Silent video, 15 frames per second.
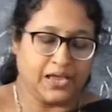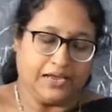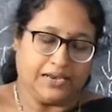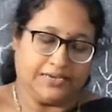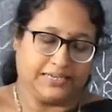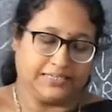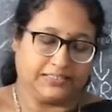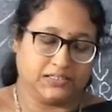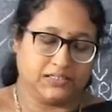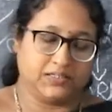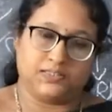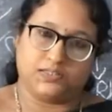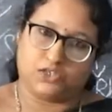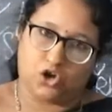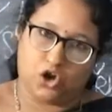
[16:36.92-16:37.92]
Next
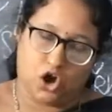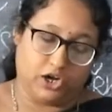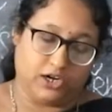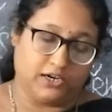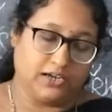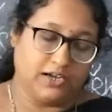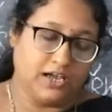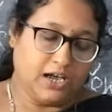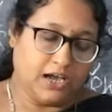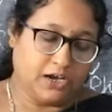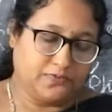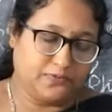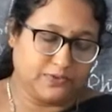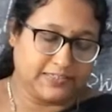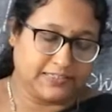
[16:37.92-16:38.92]
is cone.
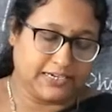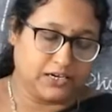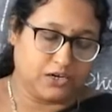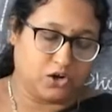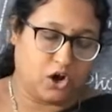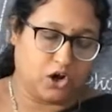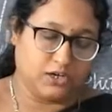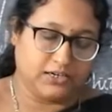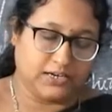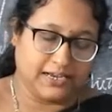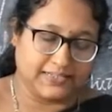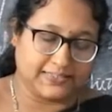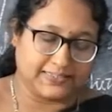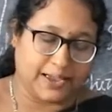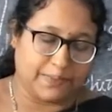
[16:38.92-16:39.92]
If you see cone,
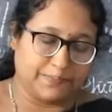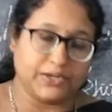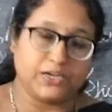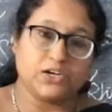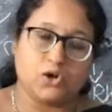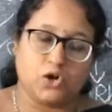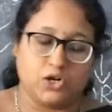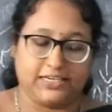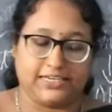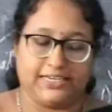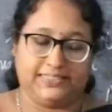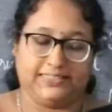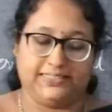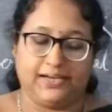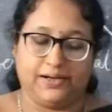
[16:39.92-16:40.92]
example,
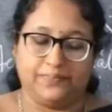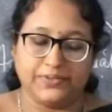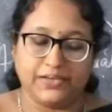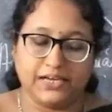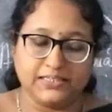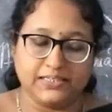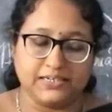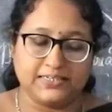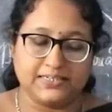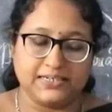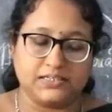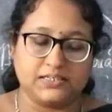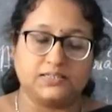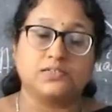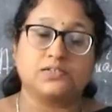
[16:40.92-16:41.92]
colocasia. In this,
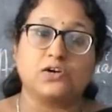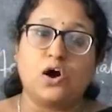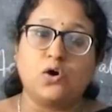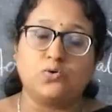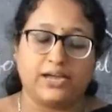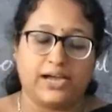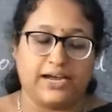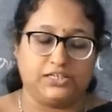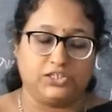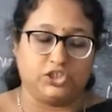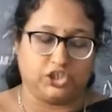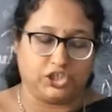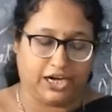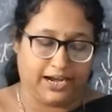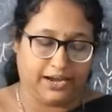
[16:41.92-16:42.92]
it is round in
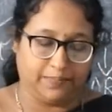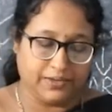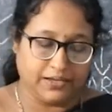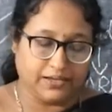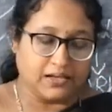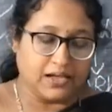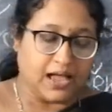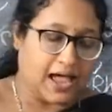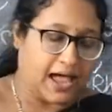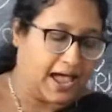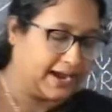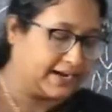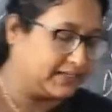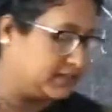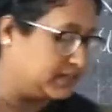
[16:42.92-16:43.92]
shape
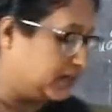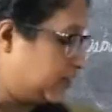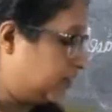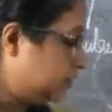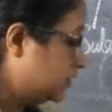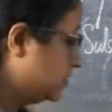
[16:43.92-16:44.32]
at the